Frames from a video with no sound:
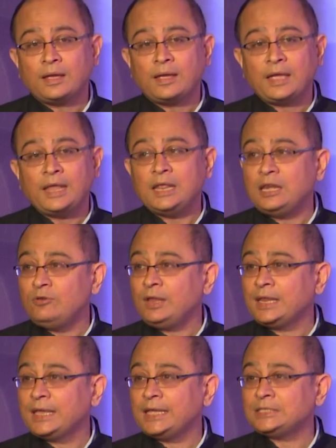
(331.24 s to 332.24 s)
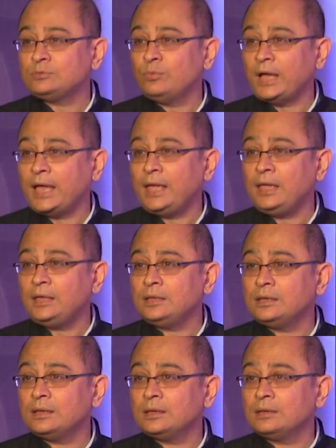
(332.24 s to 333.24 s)
Can anyone guess why
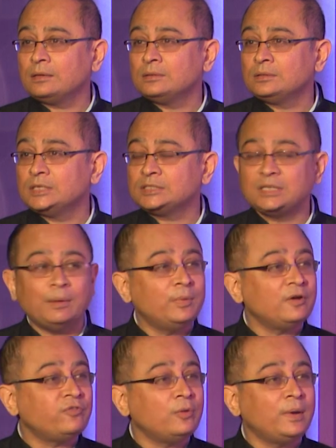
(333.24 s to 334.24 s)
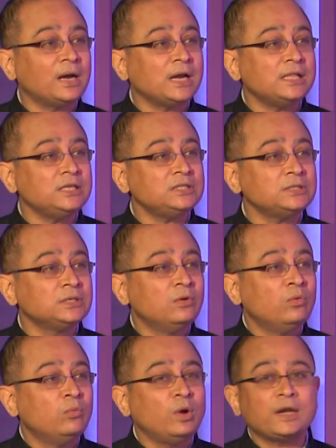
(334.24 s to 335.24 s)
this number for Bangladesh?
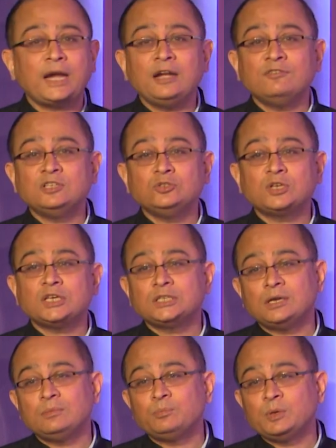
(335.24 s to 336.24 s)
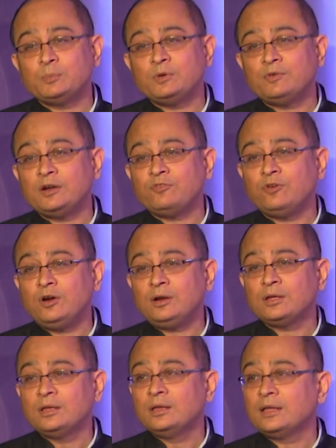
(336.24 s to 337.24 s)
What kind of education people went for?
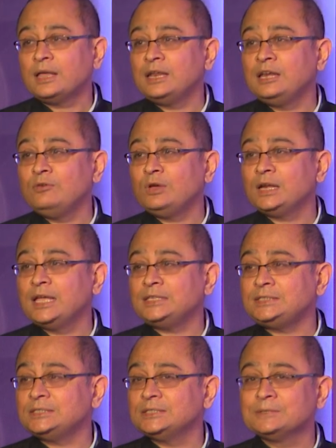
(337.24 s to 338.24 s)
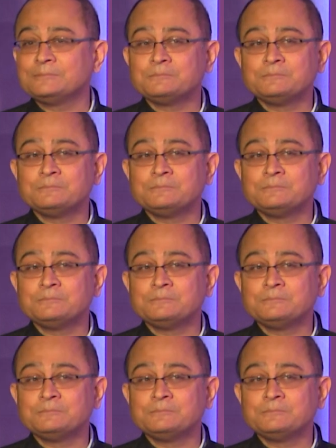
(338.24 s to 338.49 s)
Can anyone guess?